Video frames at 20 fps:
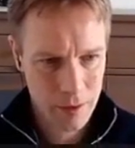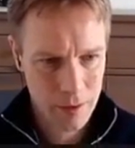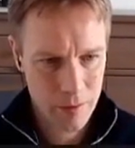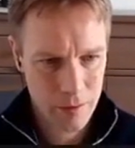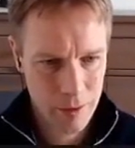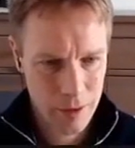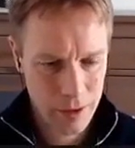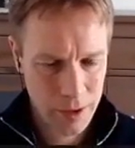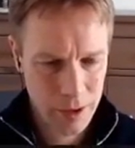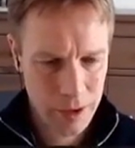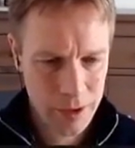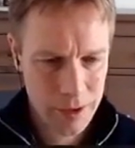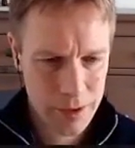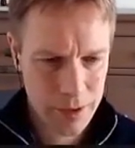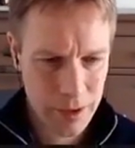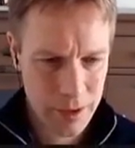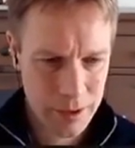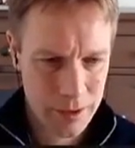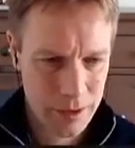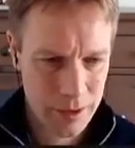Well, in this
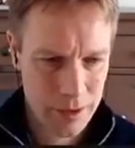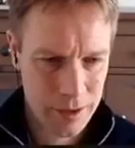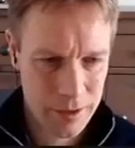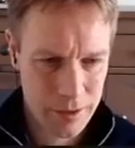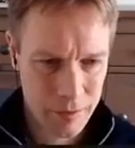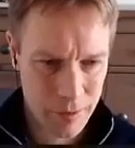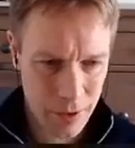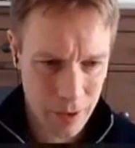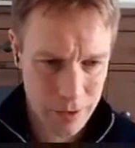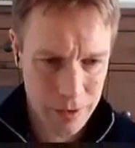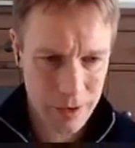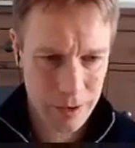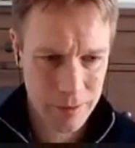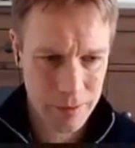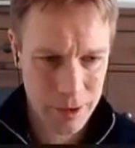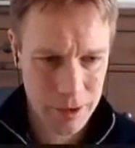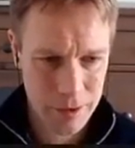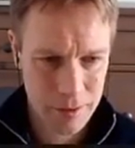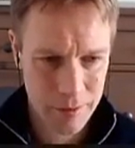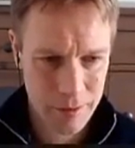case, we are
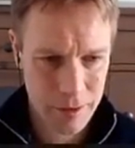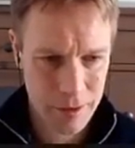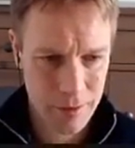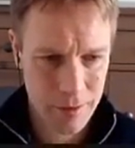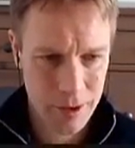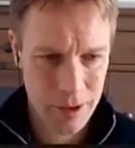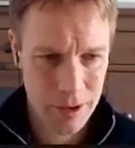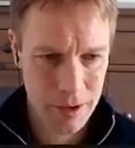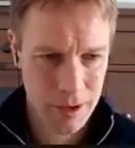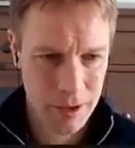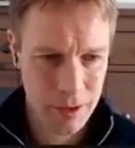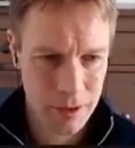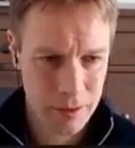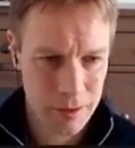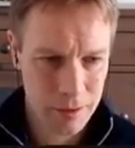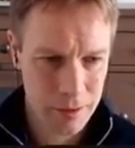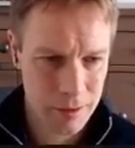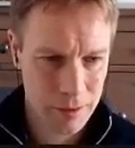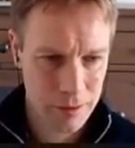stack-based, so we come in here.